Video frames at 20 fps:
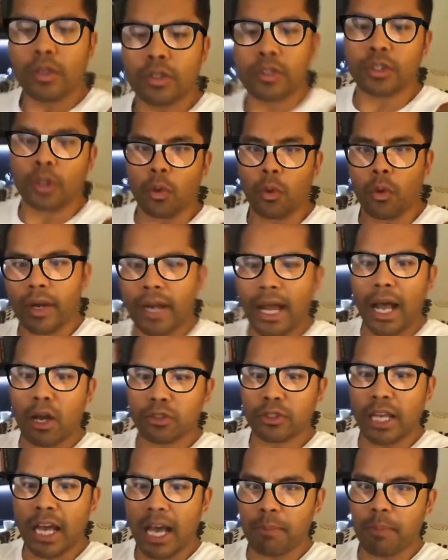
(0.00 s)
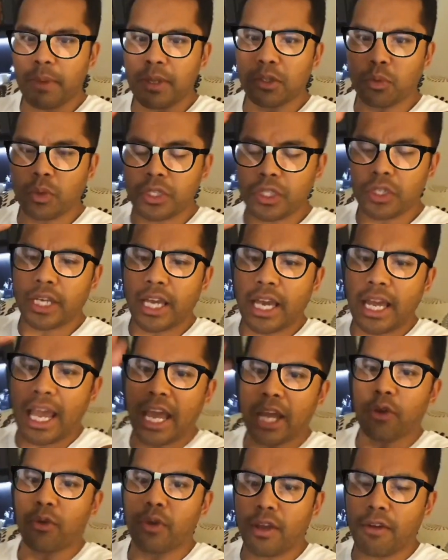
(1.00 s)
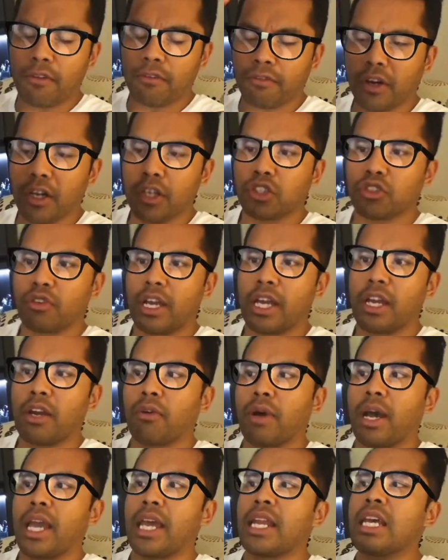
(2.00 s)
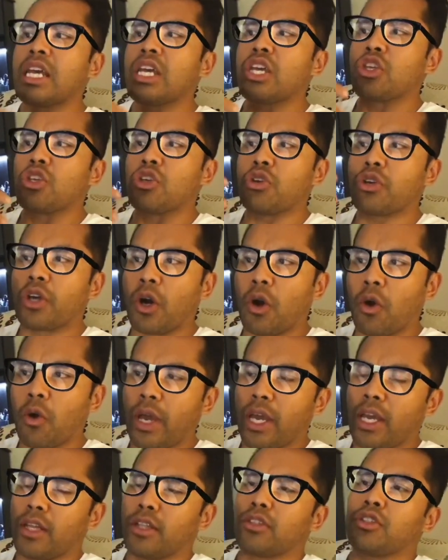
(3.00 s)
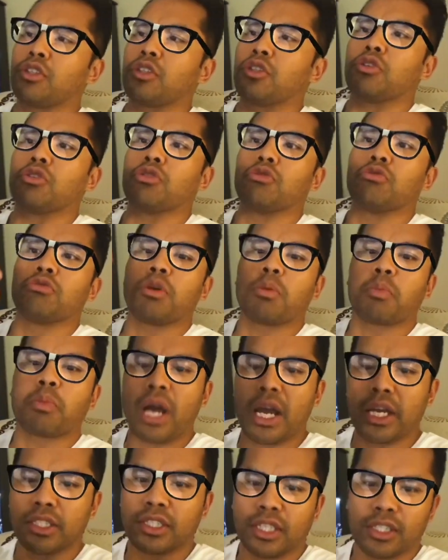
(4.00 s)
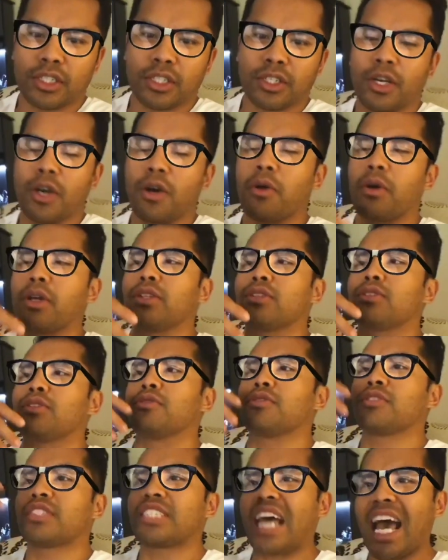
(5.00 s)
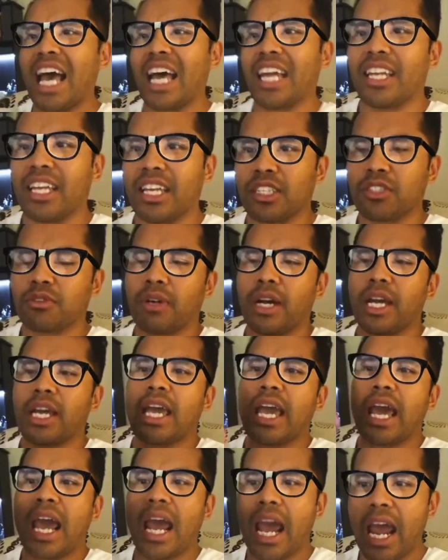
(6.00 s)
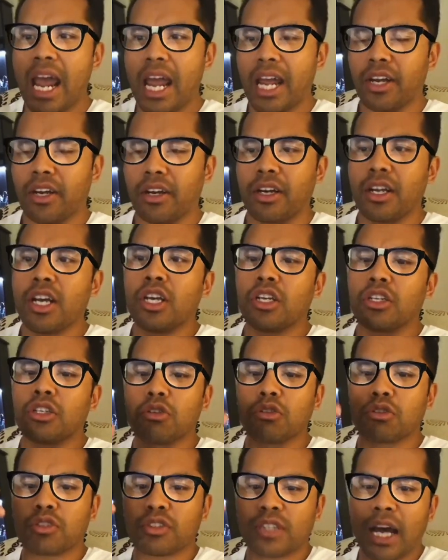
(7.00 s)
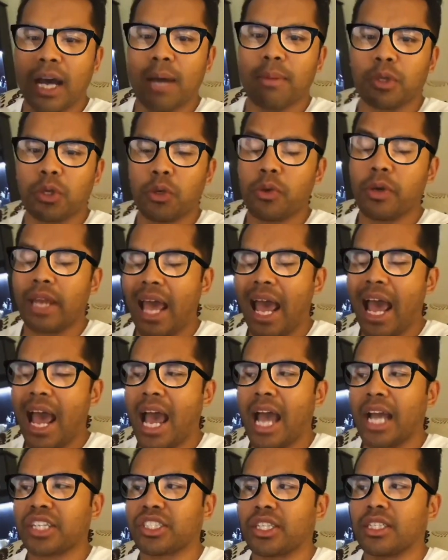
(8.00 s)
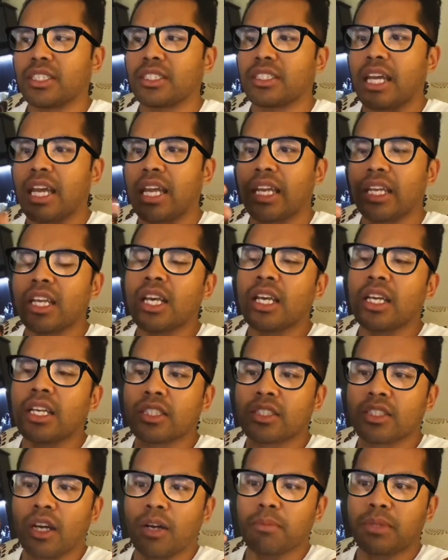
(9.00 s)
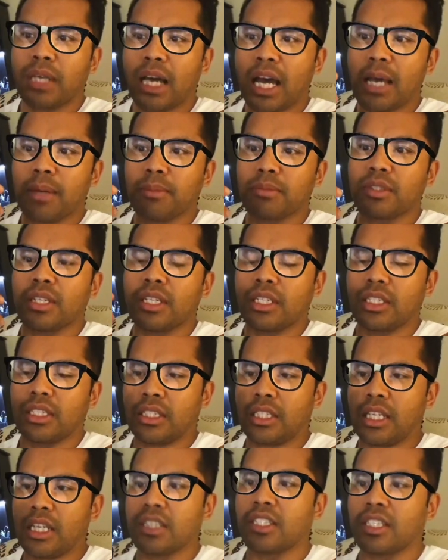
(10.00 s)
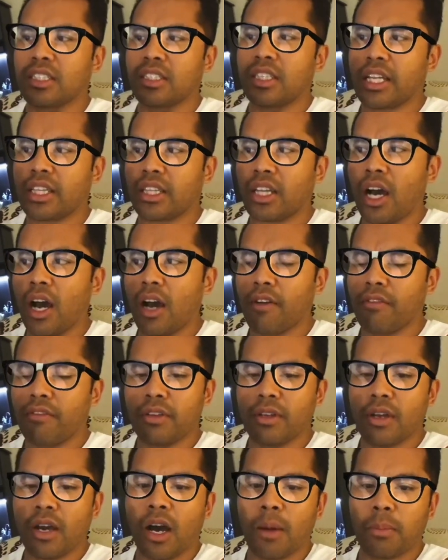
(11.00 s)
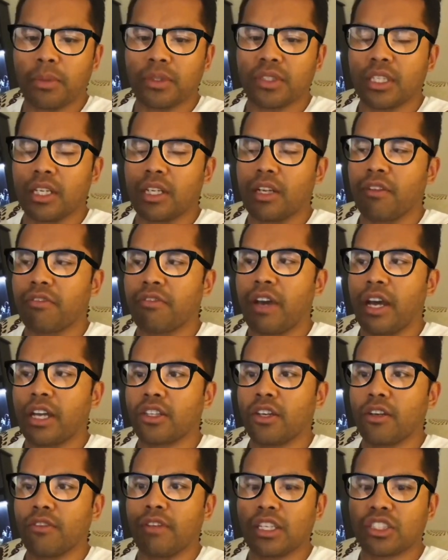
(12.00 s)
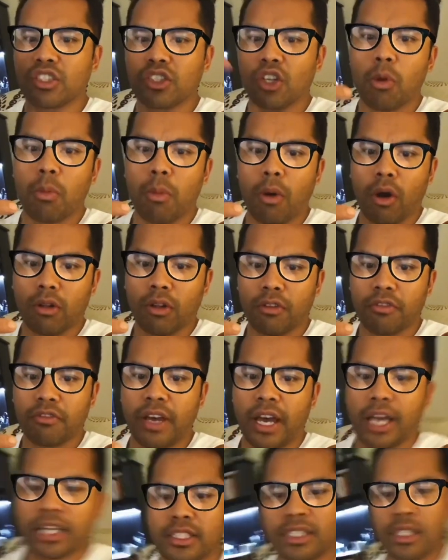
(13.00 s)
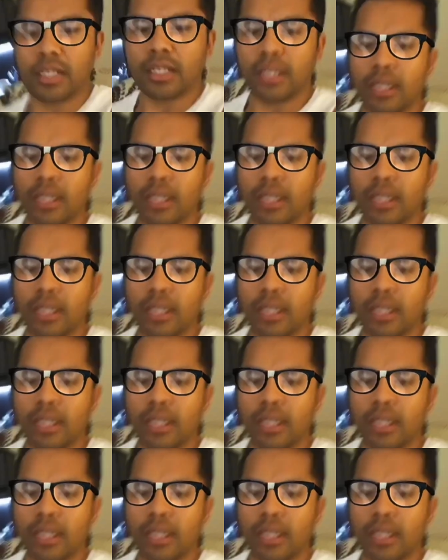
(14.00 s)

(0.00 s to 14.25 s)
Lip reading: So what else happens when you get angry and frustrated, right? You go into depression, you go into sadness, right? Anger. You stop doing actions, and sometimes this is like the opposite effect of the snowball effect.